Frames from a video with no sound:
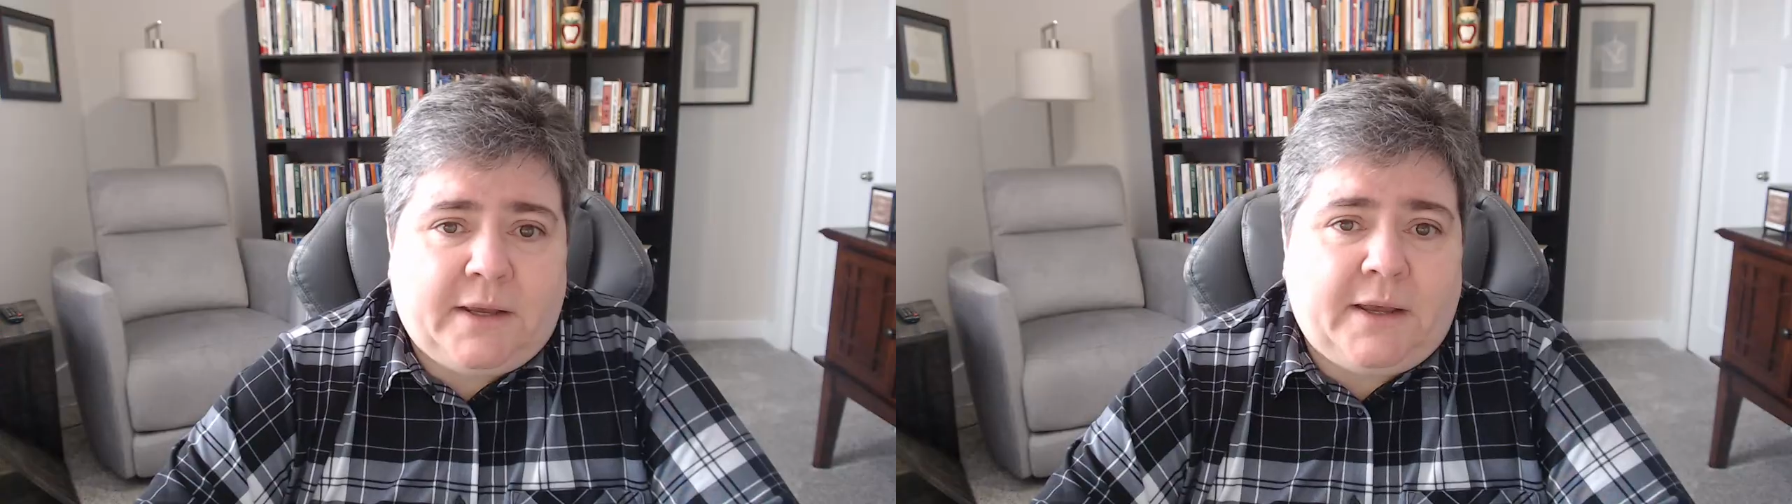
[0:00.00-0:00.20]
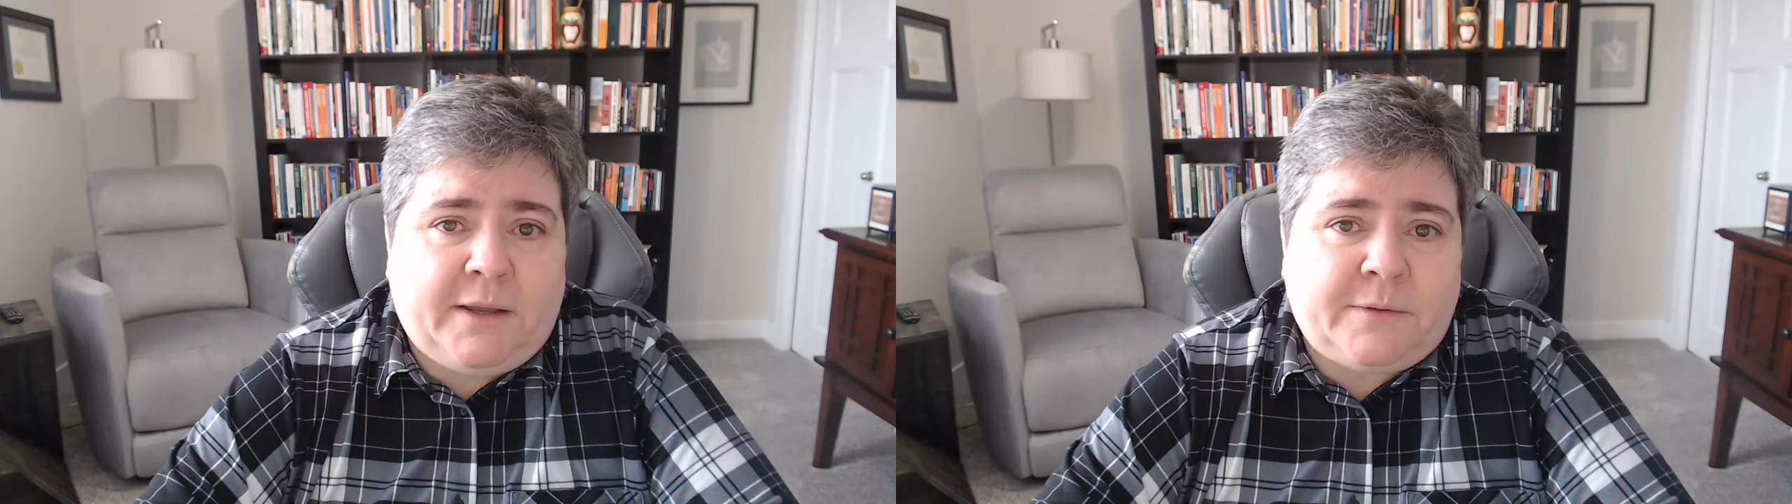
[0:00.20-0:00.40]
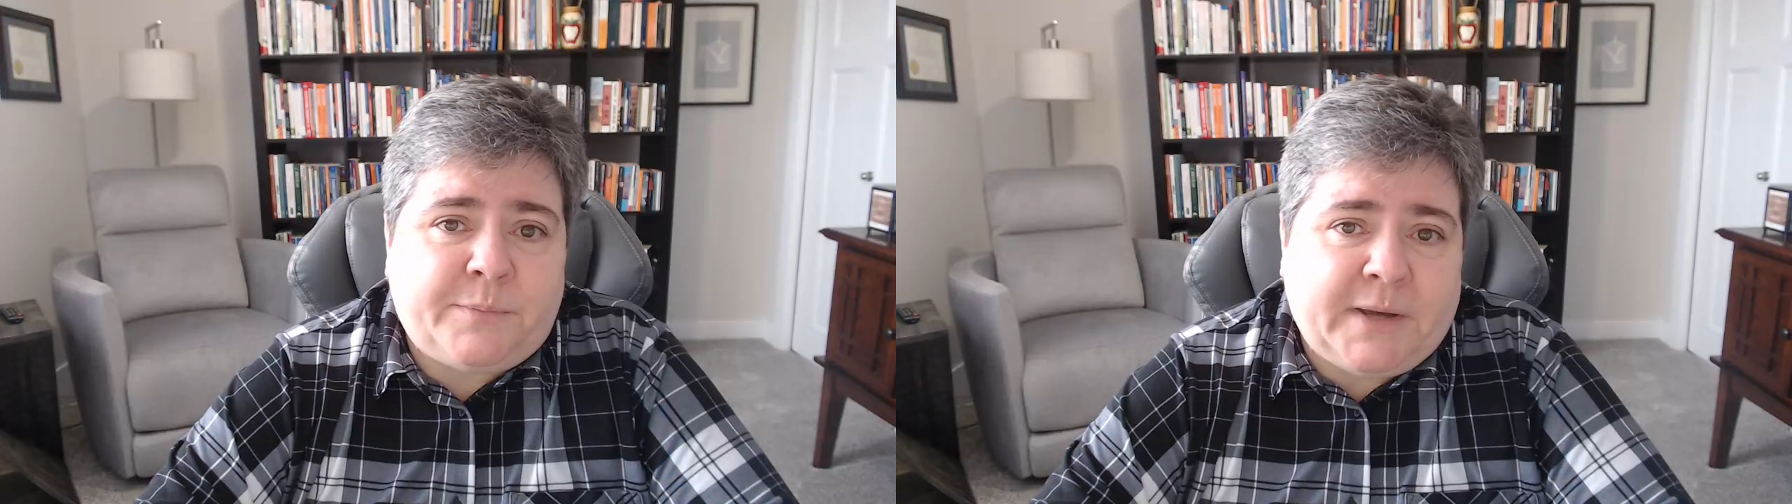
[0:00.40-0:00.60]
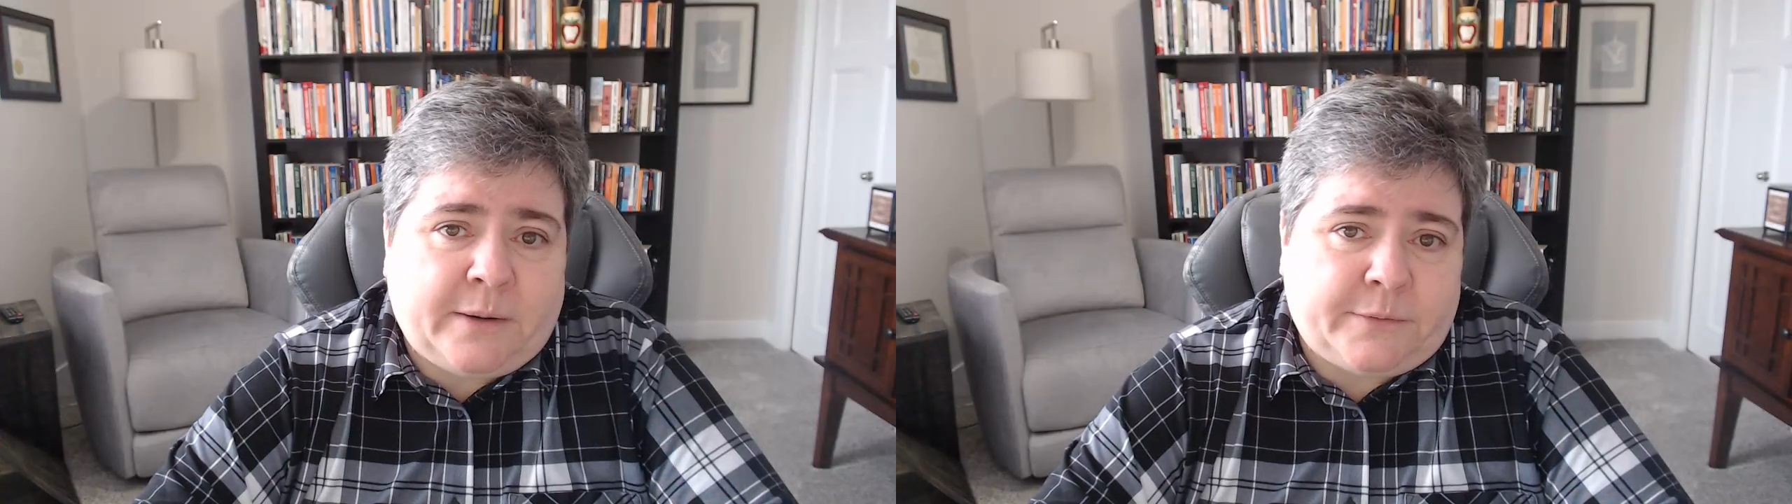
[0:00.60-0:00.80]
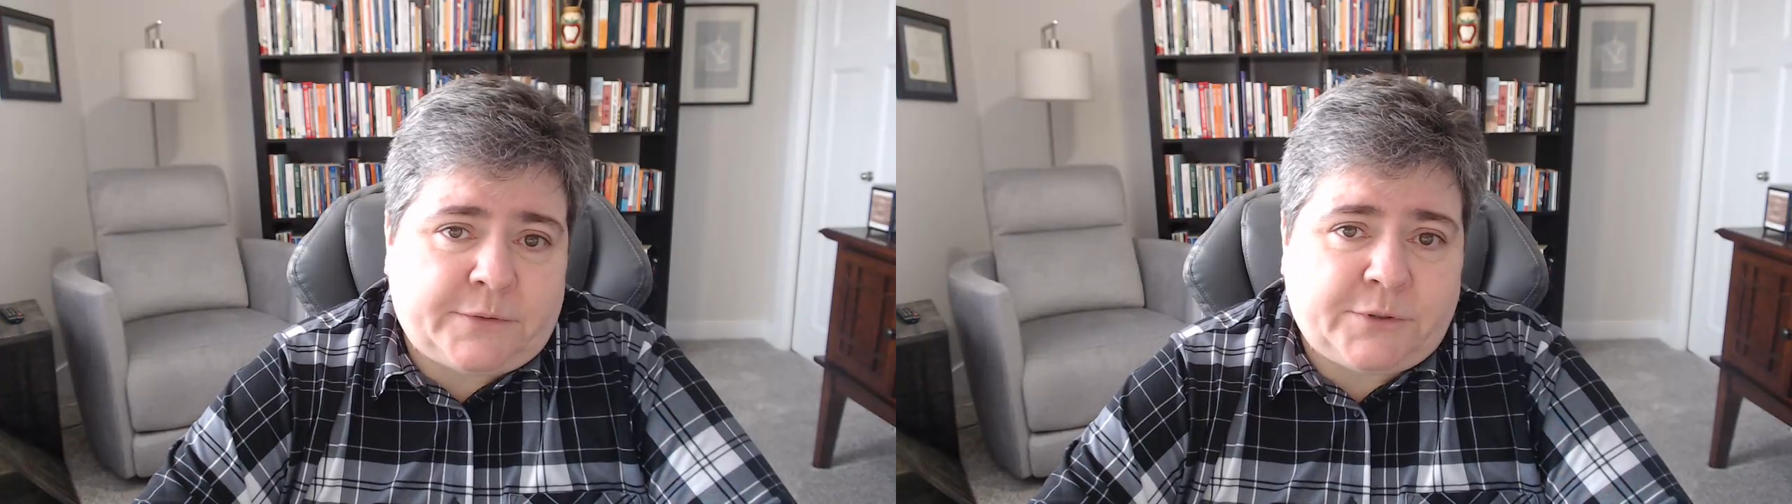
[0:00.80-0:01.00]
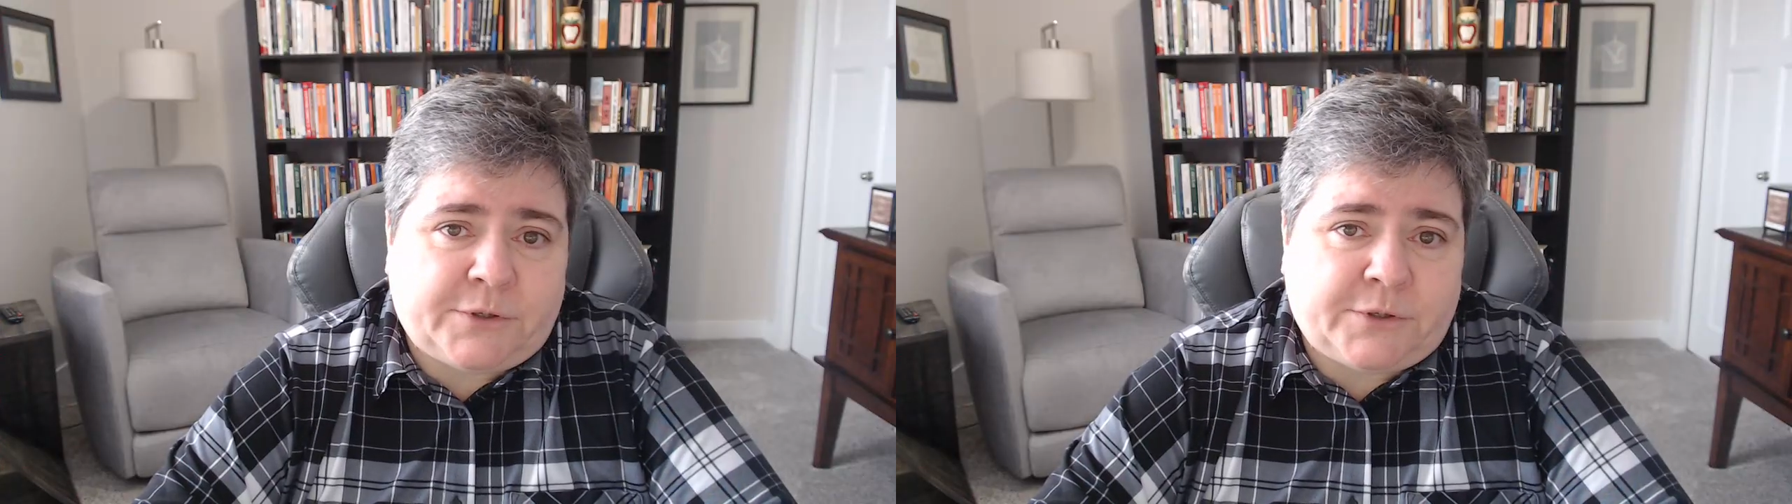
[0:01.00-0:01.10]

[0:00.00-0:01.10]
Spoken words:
and empowered to